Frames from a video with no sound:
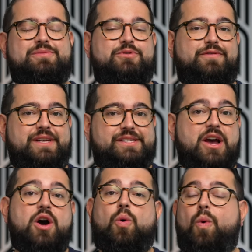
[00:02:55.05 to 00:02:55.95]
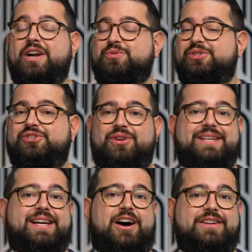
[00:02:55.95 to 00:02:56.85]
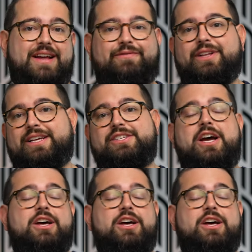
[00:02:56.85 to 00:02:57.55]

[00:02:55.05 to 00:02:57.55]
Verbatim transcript: and movies, watch what's trending on Netflix.